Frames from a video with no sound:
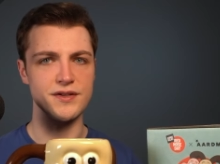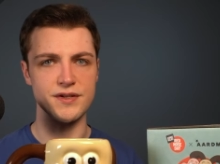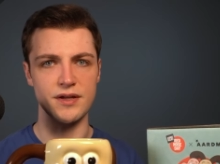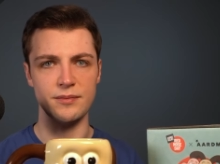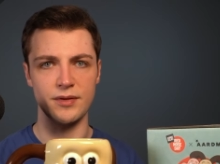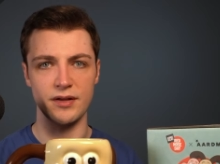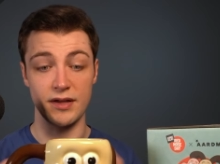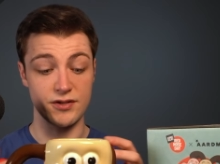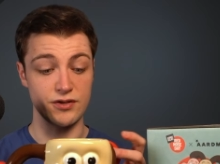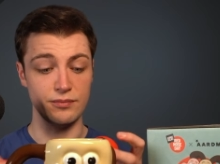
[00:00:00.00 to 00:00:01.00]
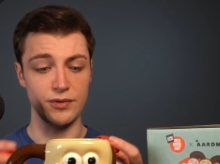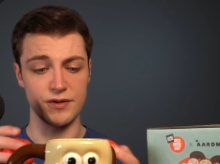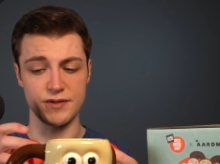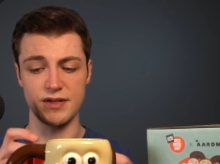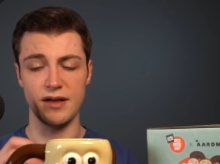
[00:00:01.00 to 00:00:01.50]
the same collection
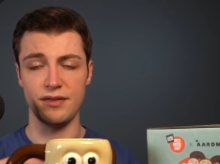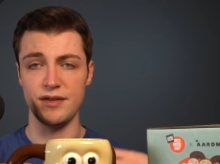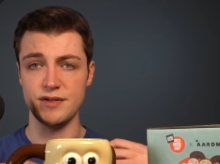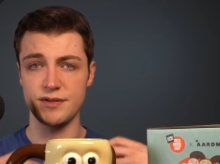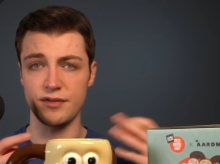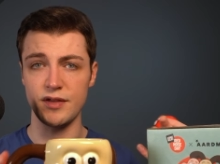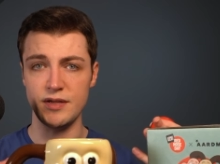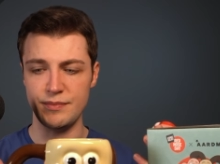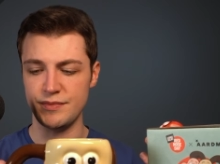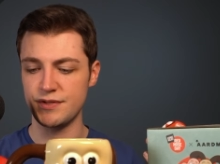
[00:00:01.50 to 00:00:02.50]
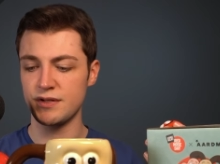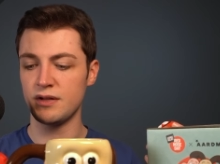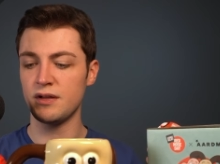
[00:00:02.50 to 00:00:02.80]
because they had these themes,